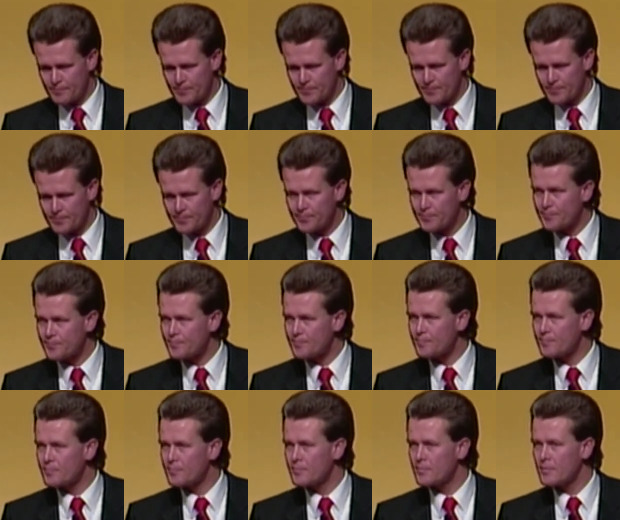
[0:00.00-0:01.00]

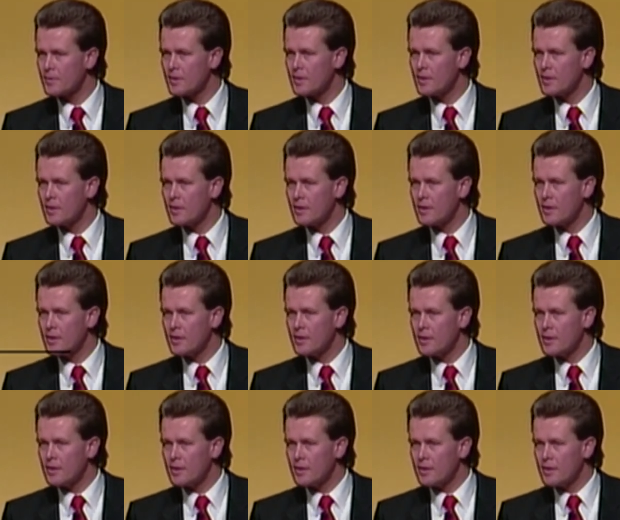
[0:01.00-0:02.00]

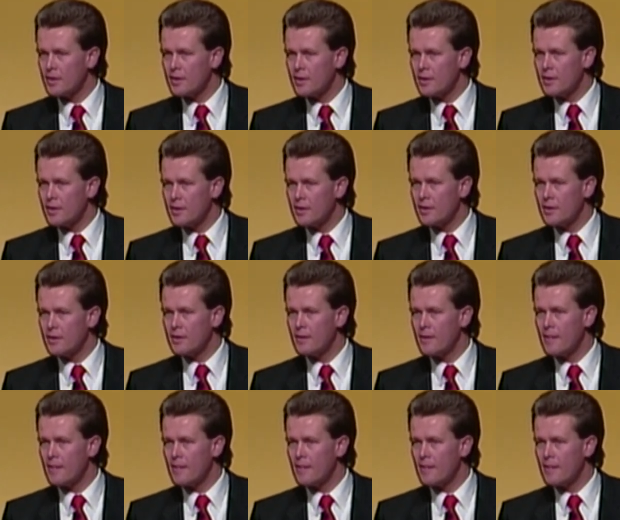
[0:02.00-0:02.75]
No one is speaking in this clip.